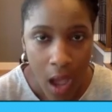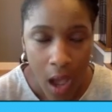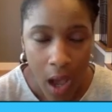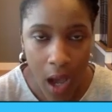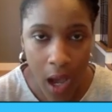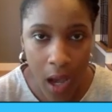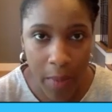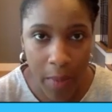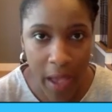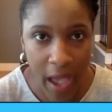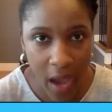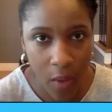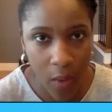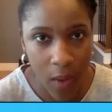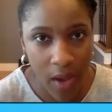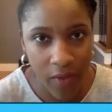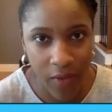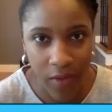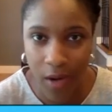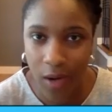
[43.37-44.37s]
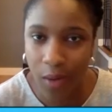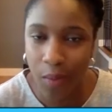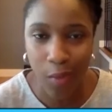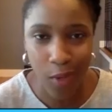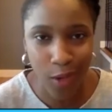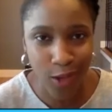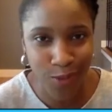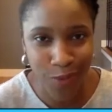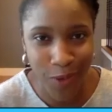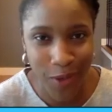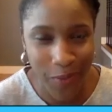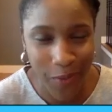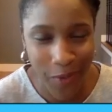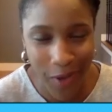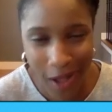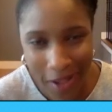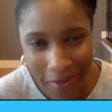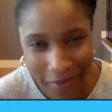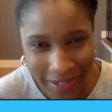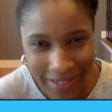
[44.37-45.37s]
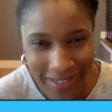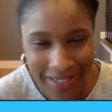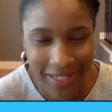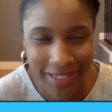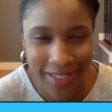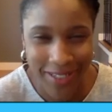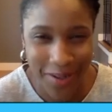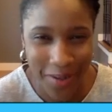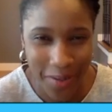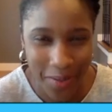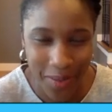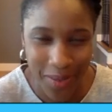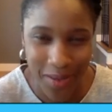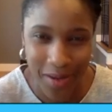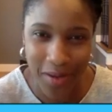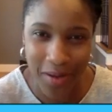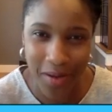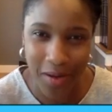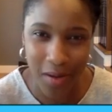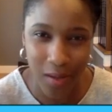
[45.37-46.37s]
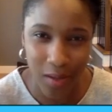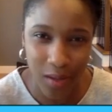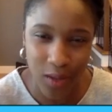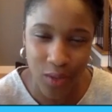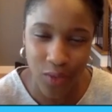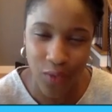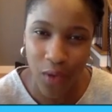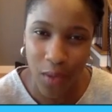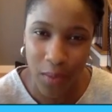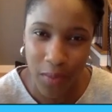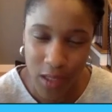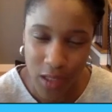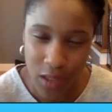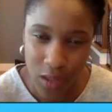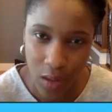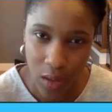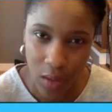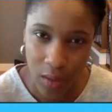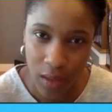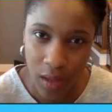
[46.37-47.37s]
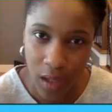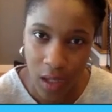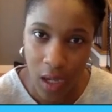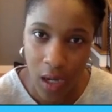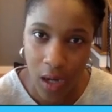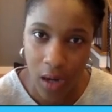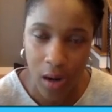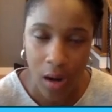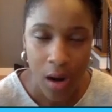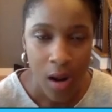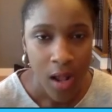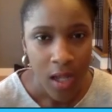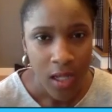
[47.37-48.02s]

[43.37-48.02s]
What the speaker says: However, most people obviously start their goals from the start of the year.